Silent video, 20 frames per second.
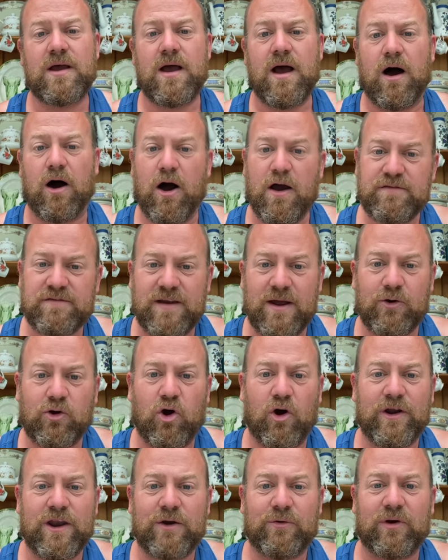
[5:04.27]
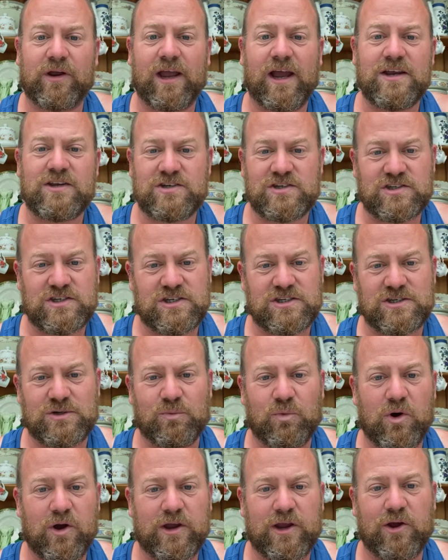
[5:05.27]
I've now got an irrigation
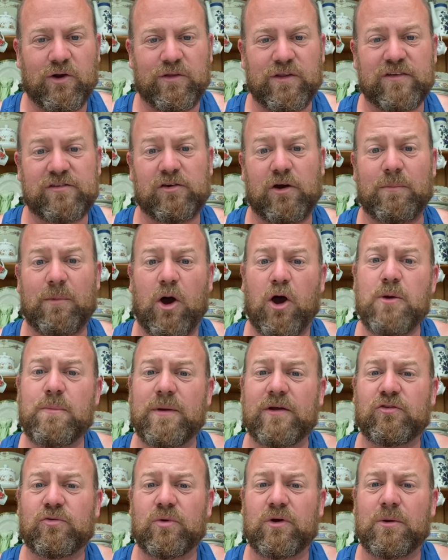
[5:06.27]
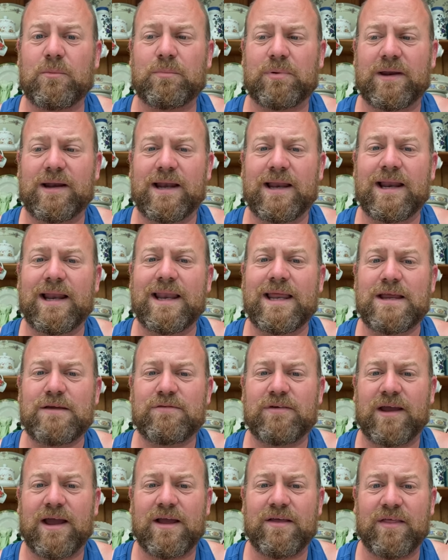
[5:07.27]
system working on this, so I'm hoping to completely
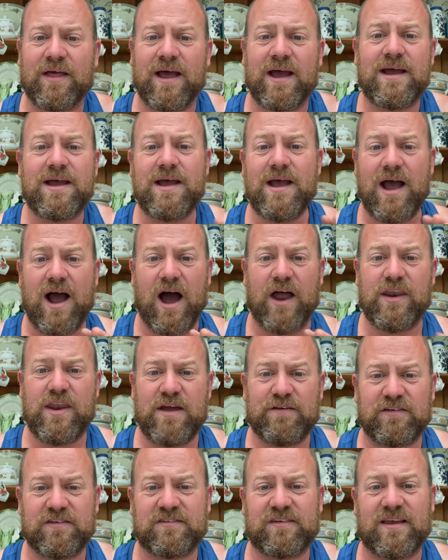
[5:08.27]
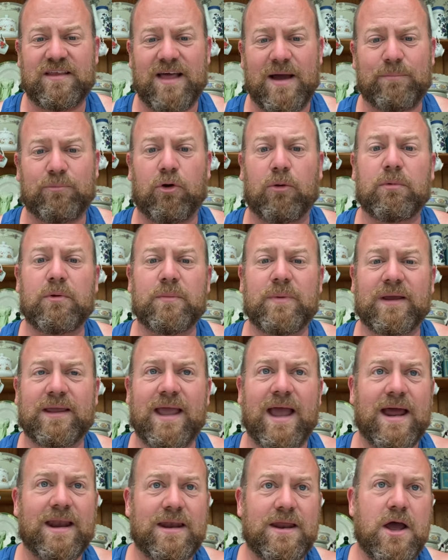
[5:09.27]
alleviate that and never see that problem
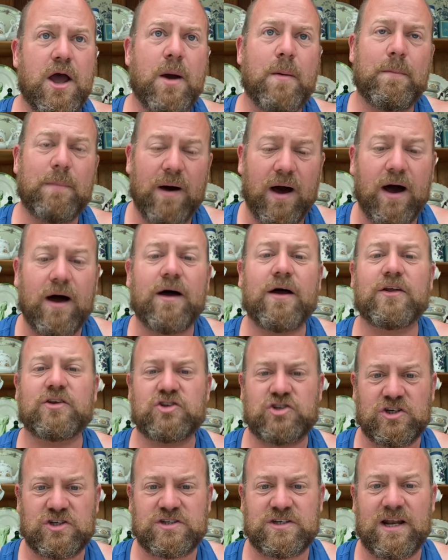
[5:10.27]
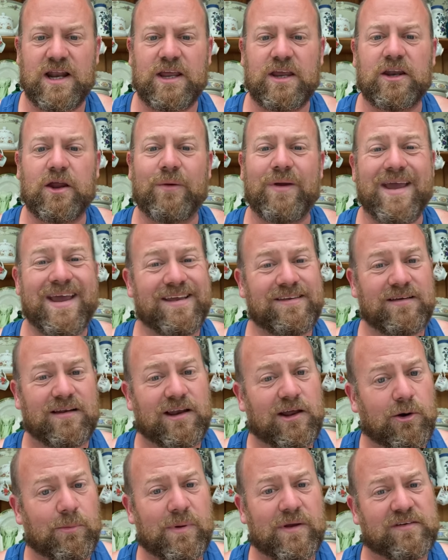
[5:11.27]
again. But just to let you know, it is a
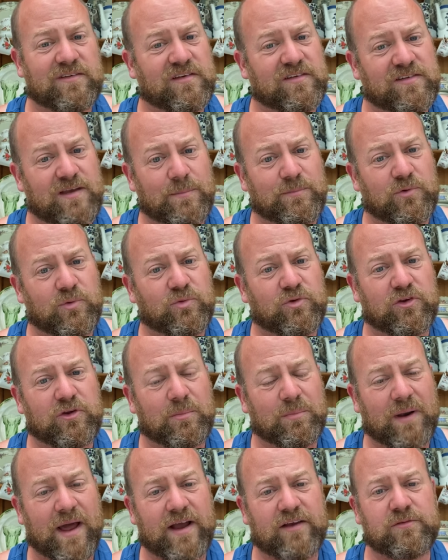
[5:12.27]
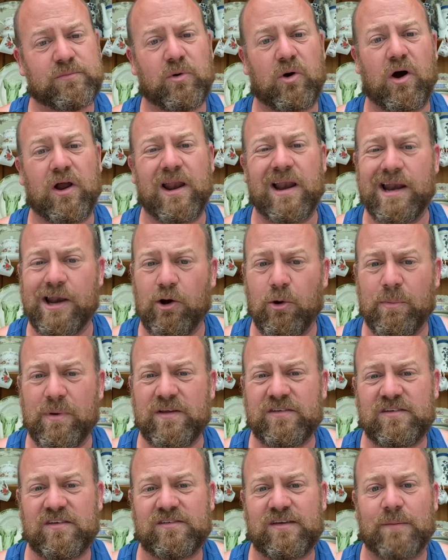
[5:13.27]
little bit susceptible to the black spot and a little
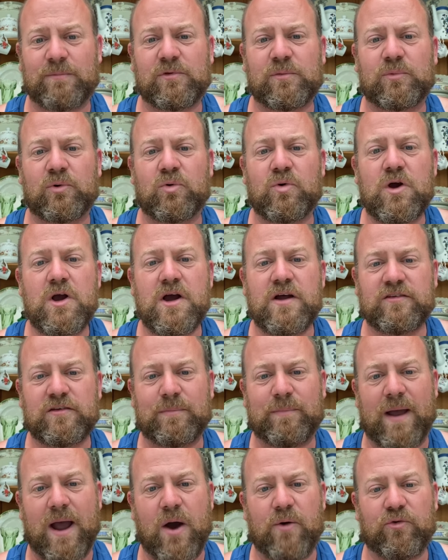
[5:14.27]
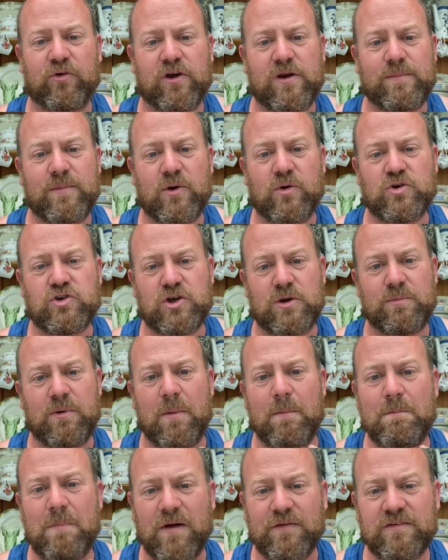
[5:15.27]
bit susceptible to powdery mildew.
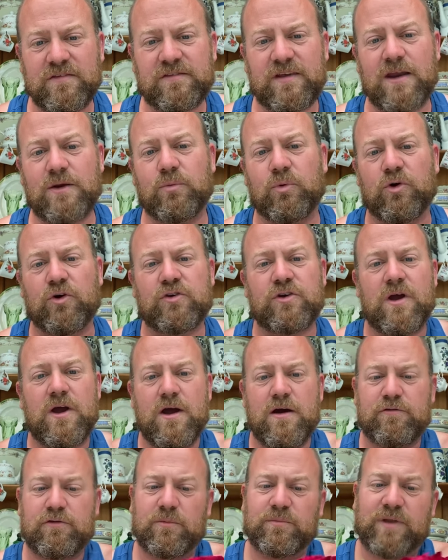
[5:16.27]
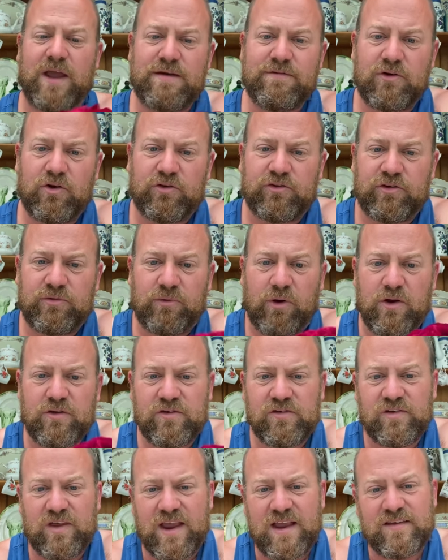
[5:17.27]
But Munstead wood from David Austin
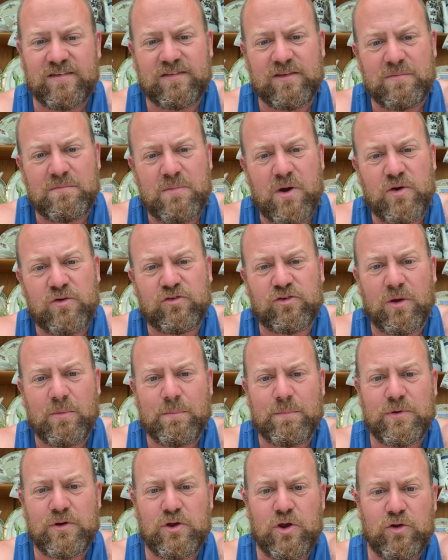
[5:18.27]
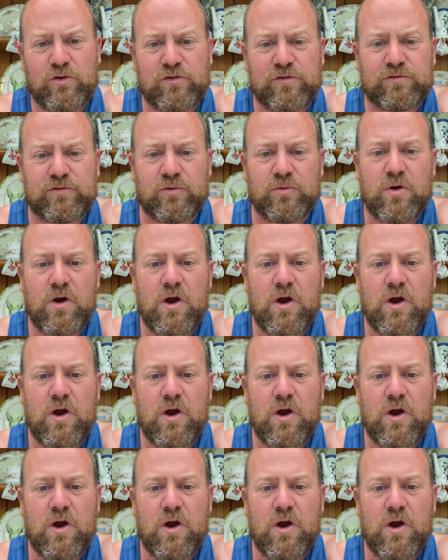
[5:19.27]
Roses is the most beautiful,